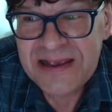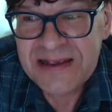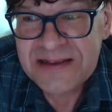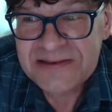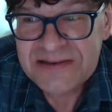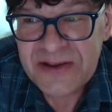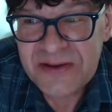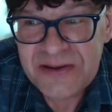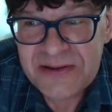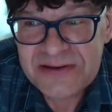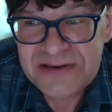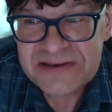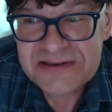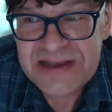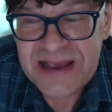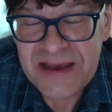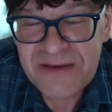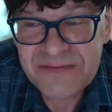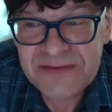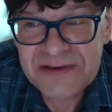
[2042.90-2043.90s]
So you just
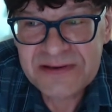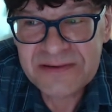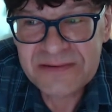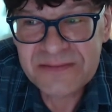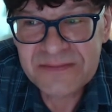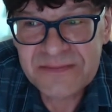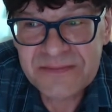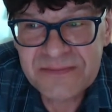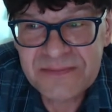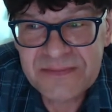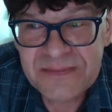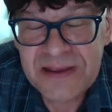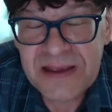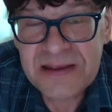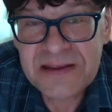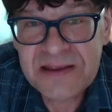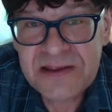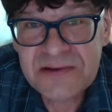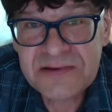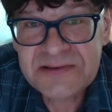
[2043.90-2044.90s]
have to
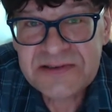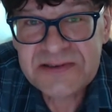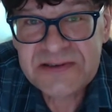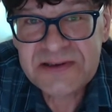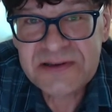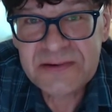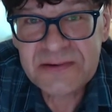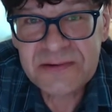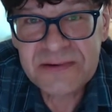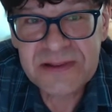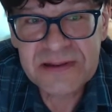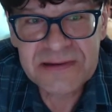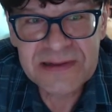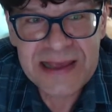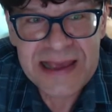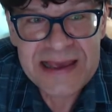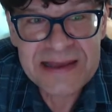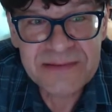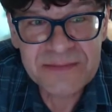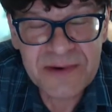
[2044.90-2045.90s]
get used to the
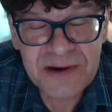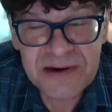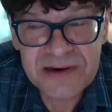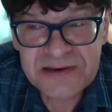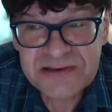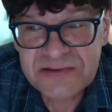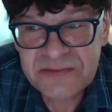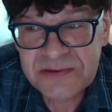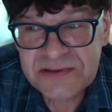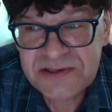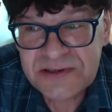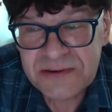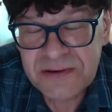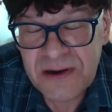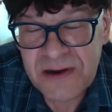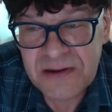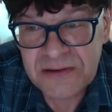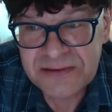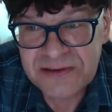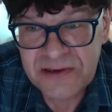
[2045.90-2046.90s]
landmarks, which
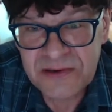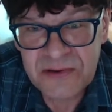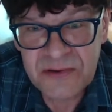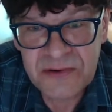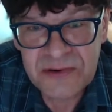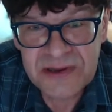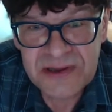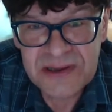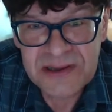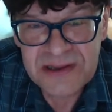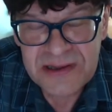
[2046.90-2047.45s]
are all new.